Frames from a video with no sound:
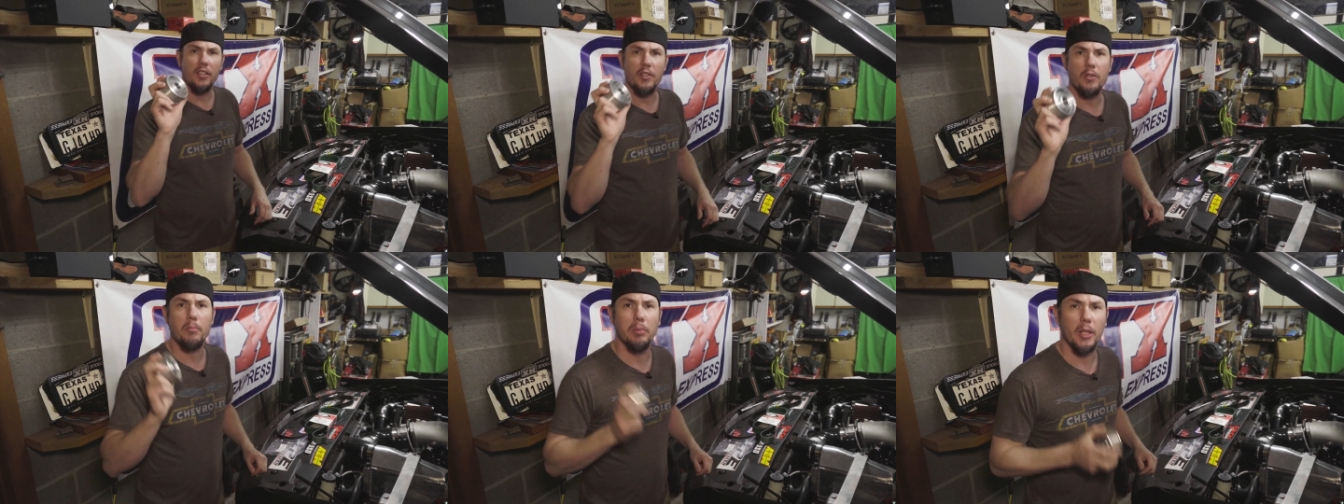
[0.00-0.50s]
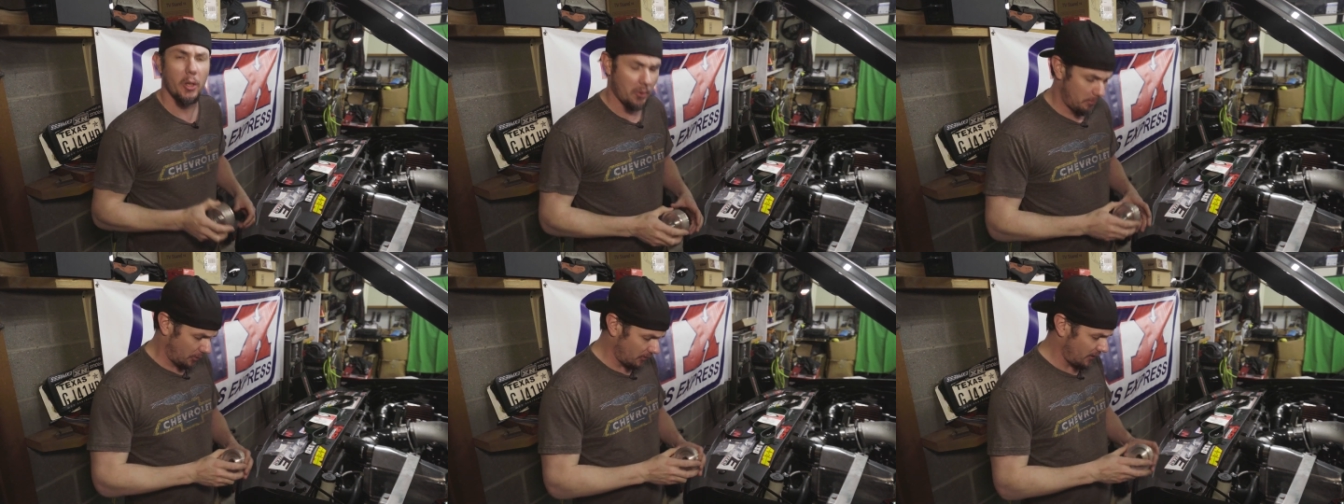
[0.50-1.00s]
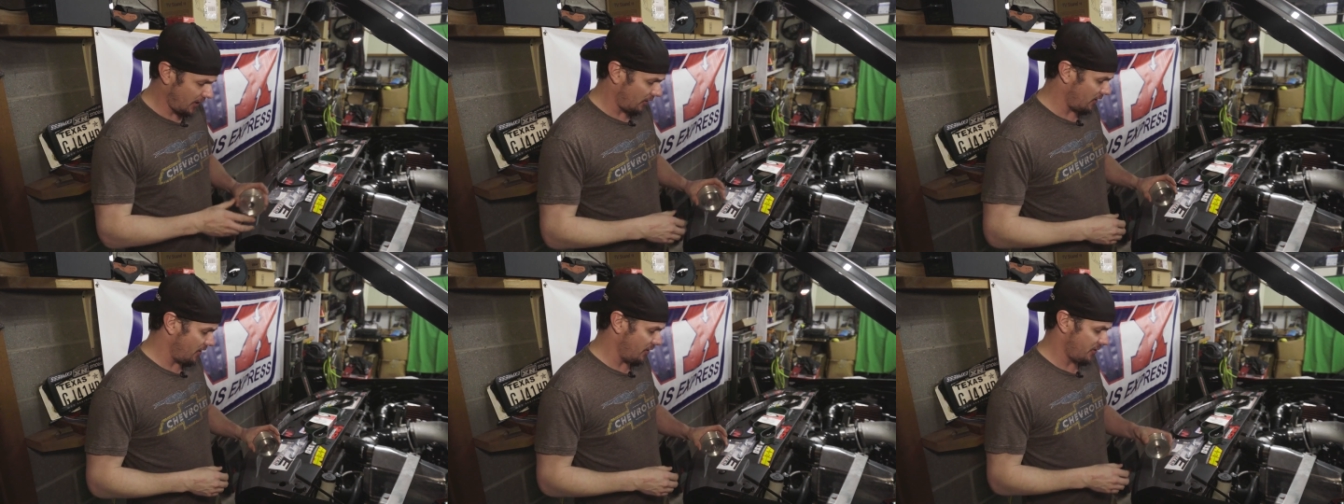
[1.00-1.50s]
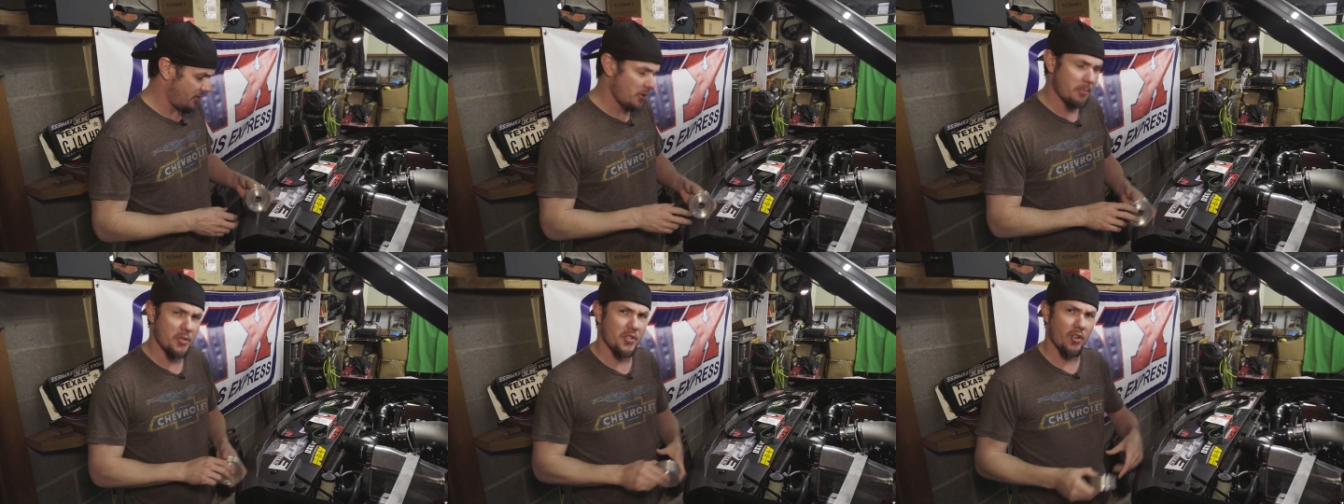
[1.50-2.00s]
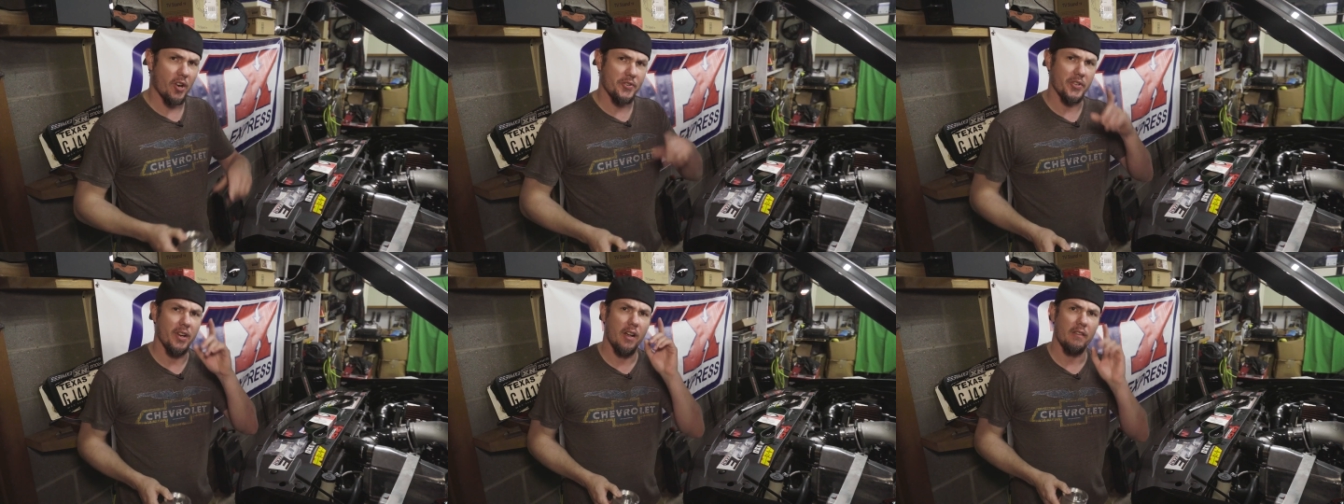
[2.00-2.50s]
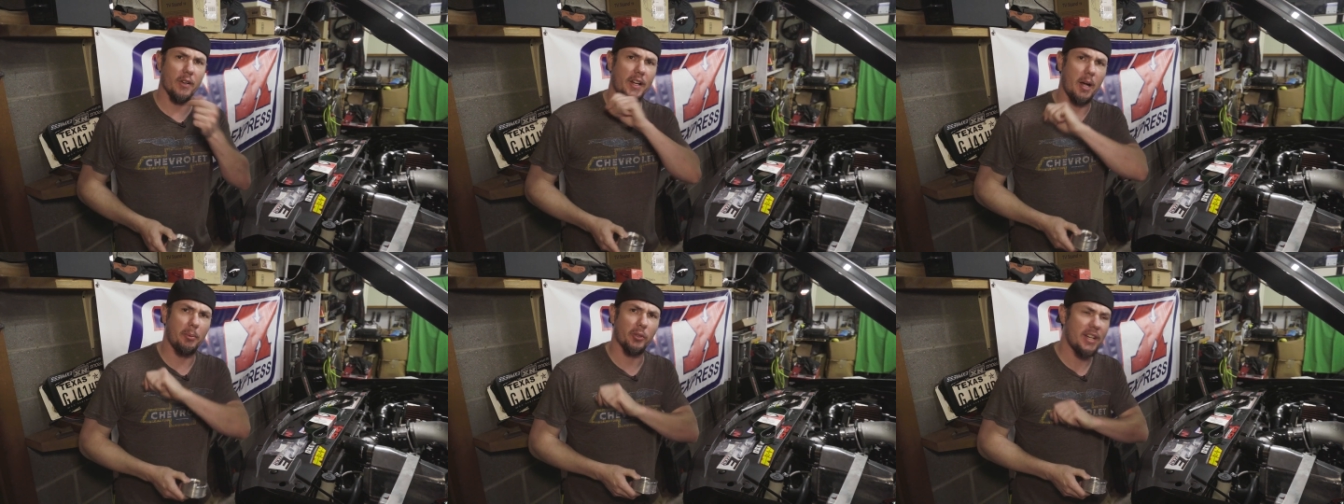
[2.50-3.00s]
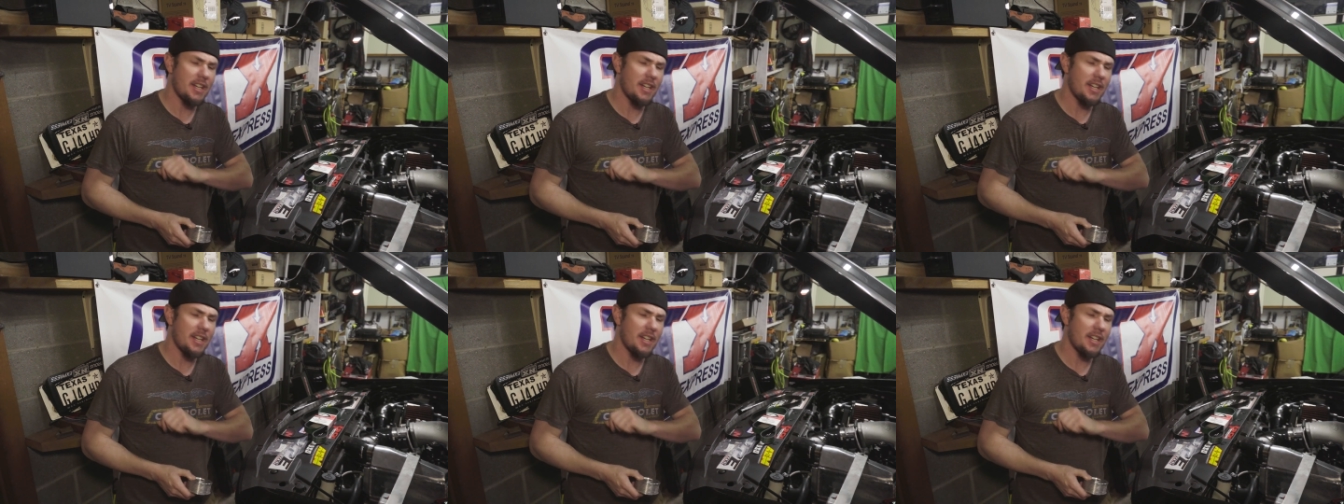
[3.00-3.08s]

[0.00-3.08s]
a new blower pulley on the supercharger for a couple of